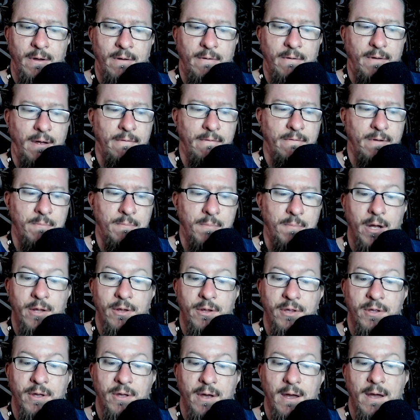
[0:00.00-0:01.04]
every month.
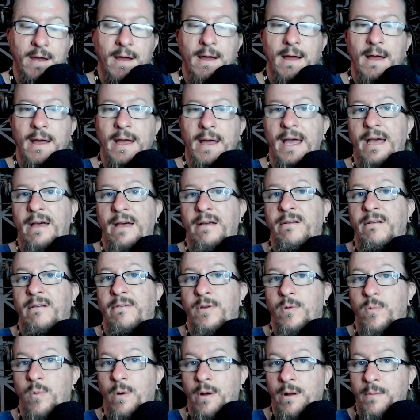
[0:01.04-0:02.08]
And if you
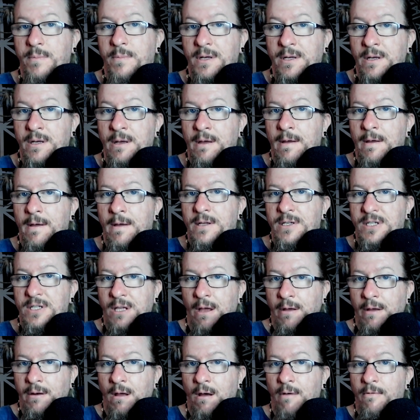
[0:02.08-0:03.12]
want to be signed
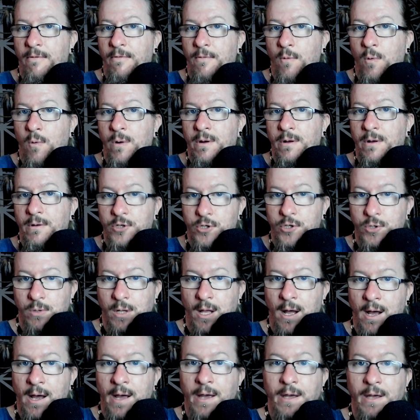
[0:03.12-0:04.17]
up for July,
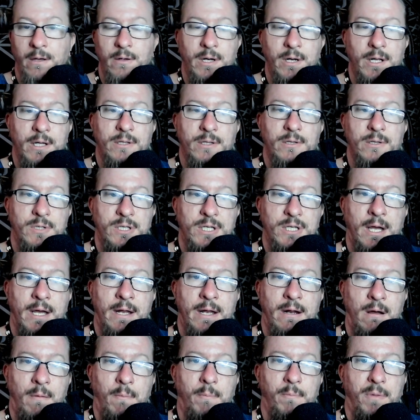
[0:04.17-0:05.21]
you need to sign
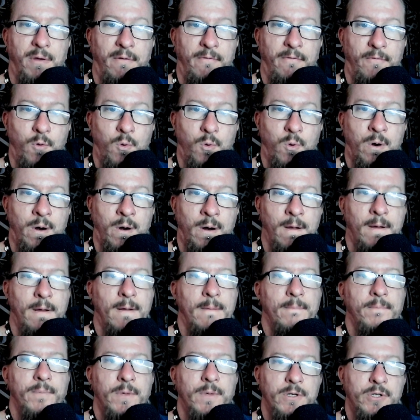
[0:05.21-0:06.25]
up before
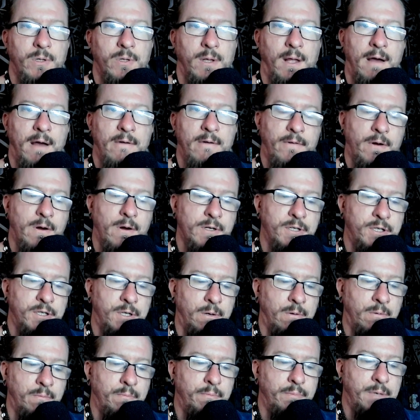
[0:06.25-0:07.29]
July first. So
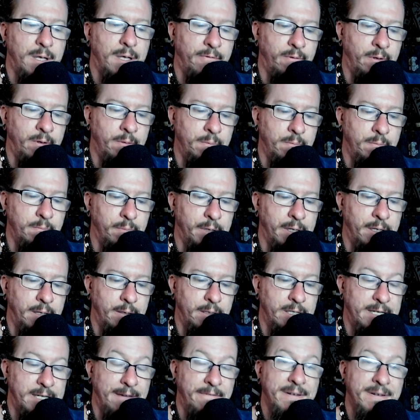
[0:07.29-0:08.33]
definitely
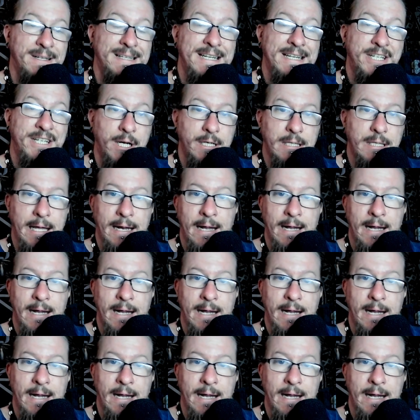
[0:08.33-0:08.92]
definitely check that out